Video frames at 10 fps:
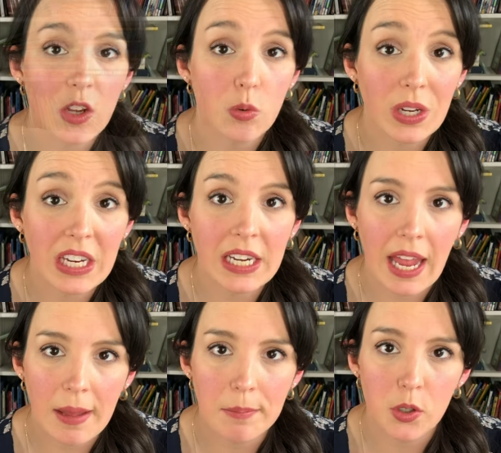Green
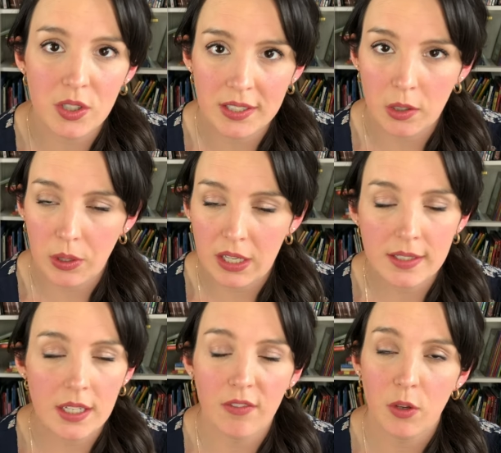Ember
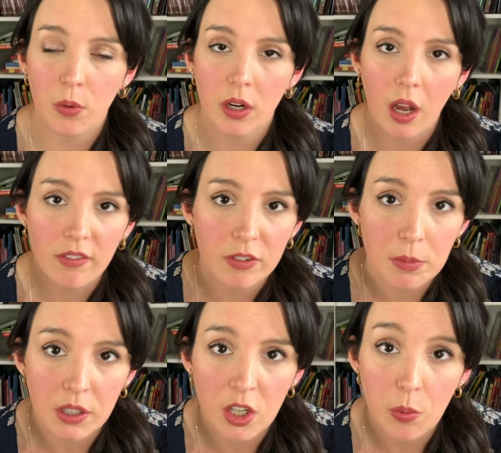series. If you are not
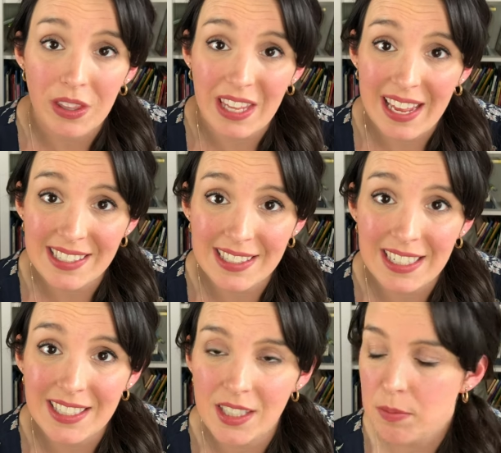familiar with
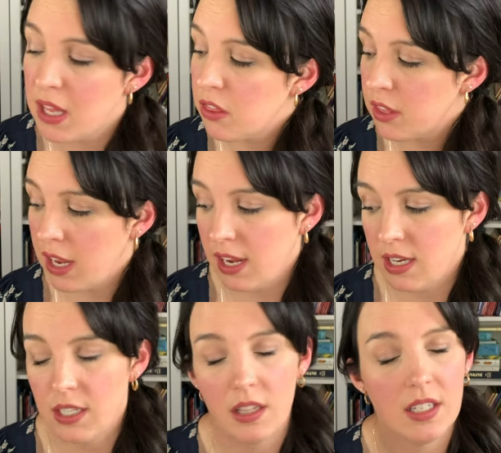SD Smith
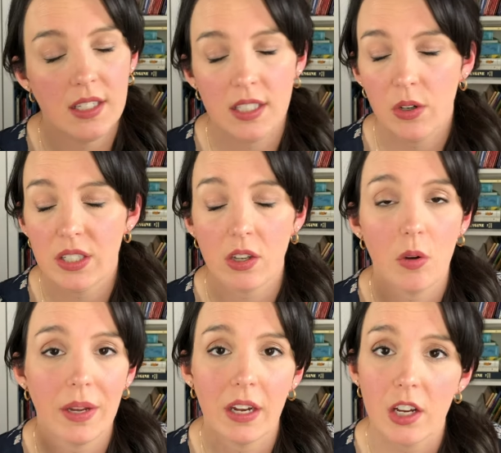and this series, oh
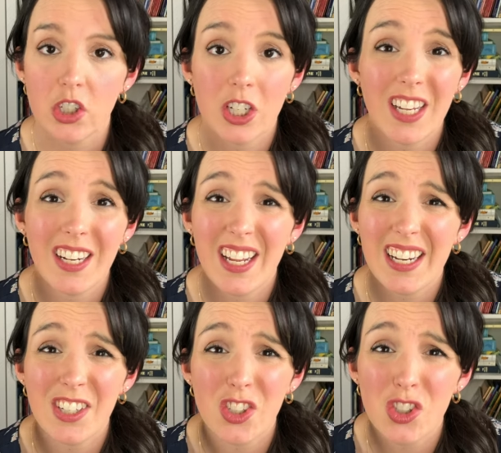my gosh, it, it
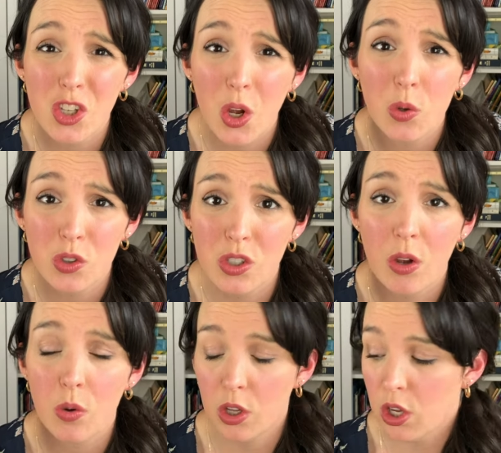is so,
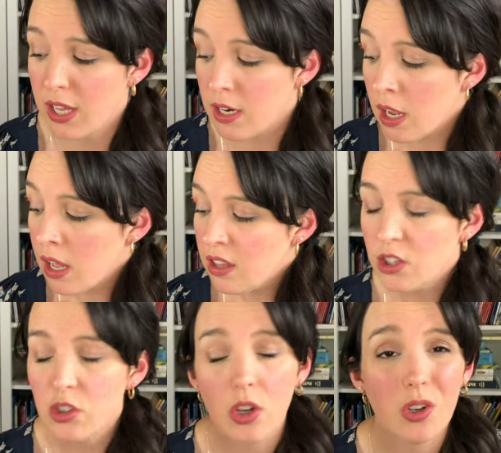so good.
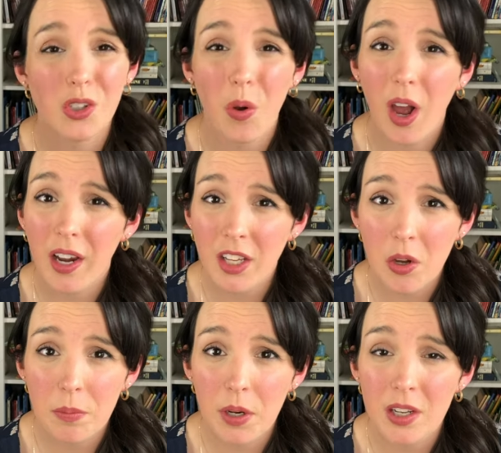There's also
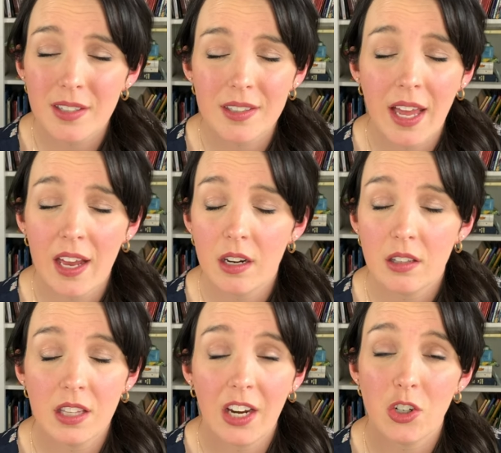audiobooks that
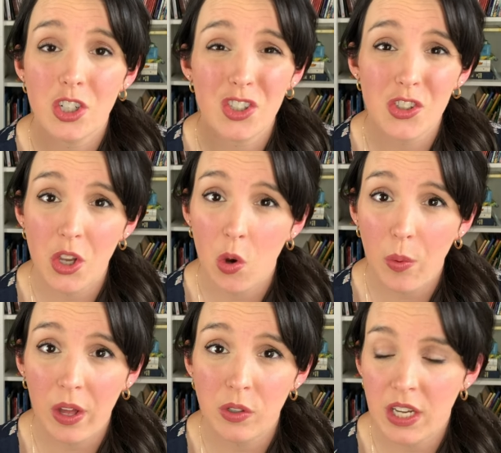they are just so
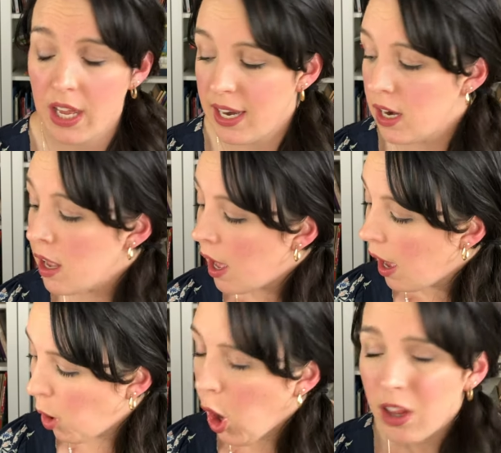well done.
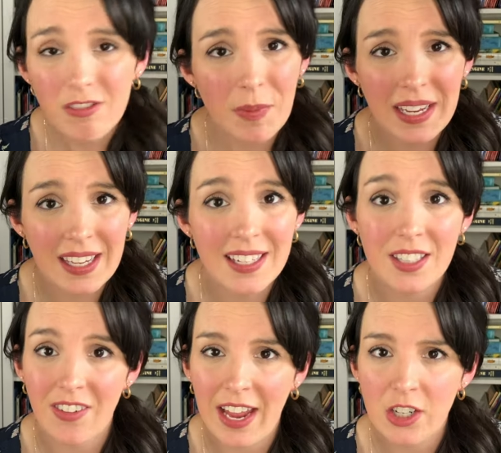All of my kids
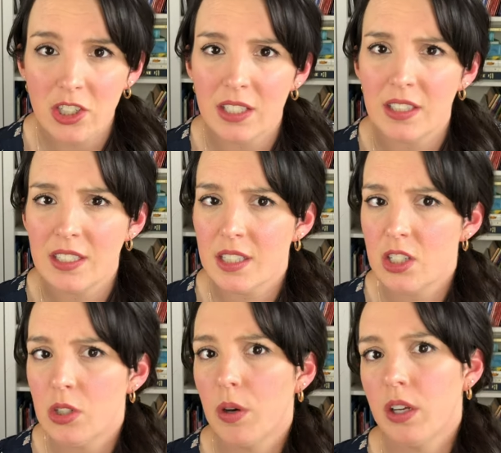have actually listened
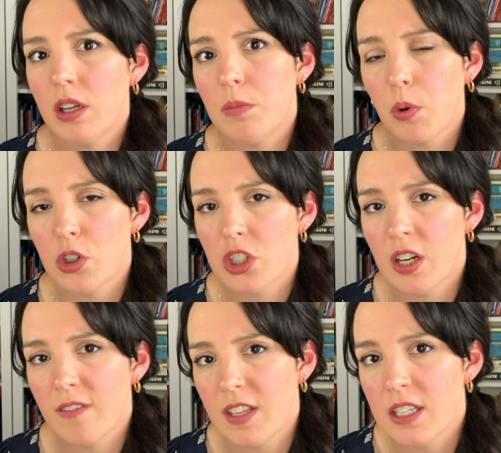to a good portion
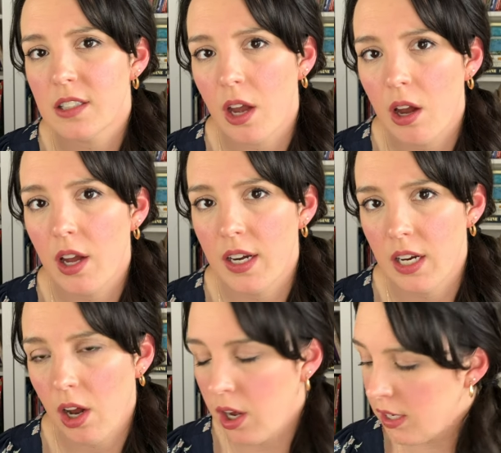of this on
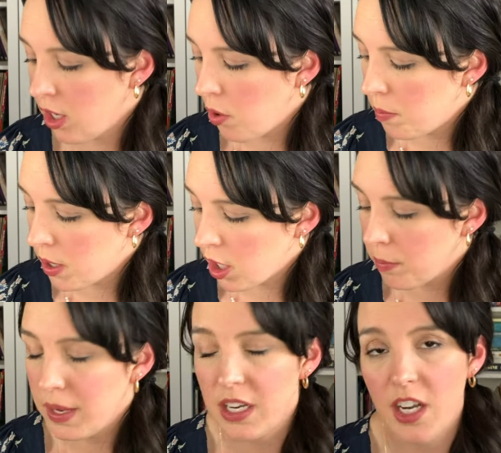an audiobook,
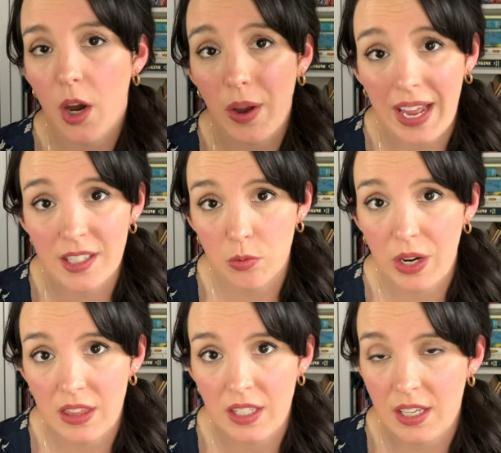but Noah has
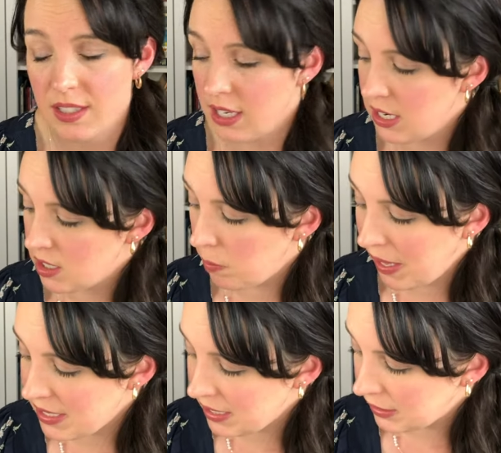read these
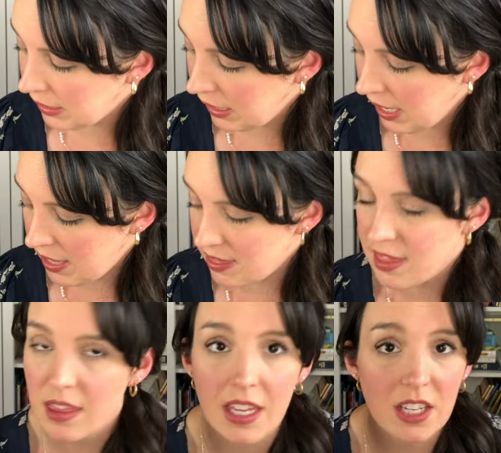independently, and
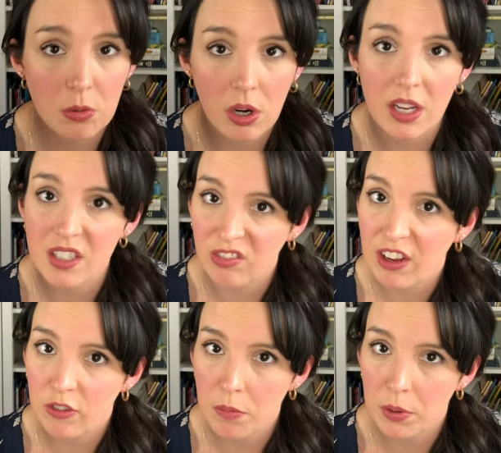these were his
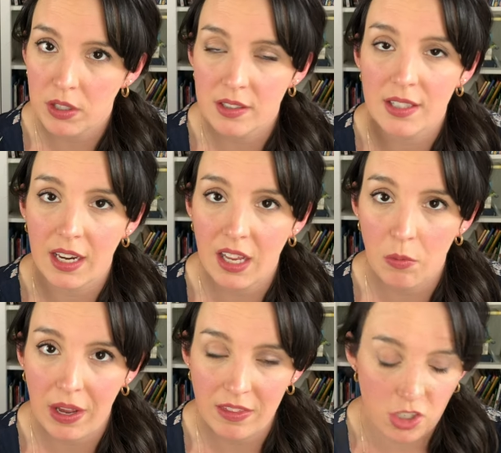favorite books that he
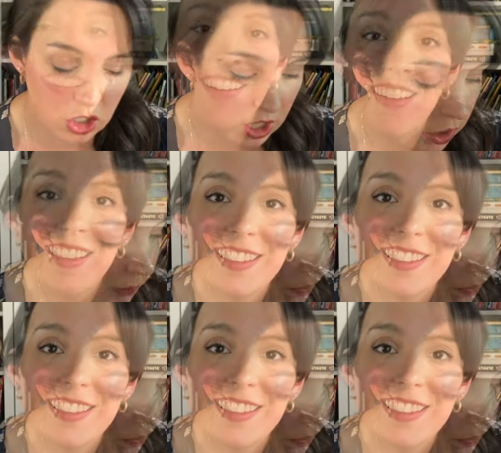read this year.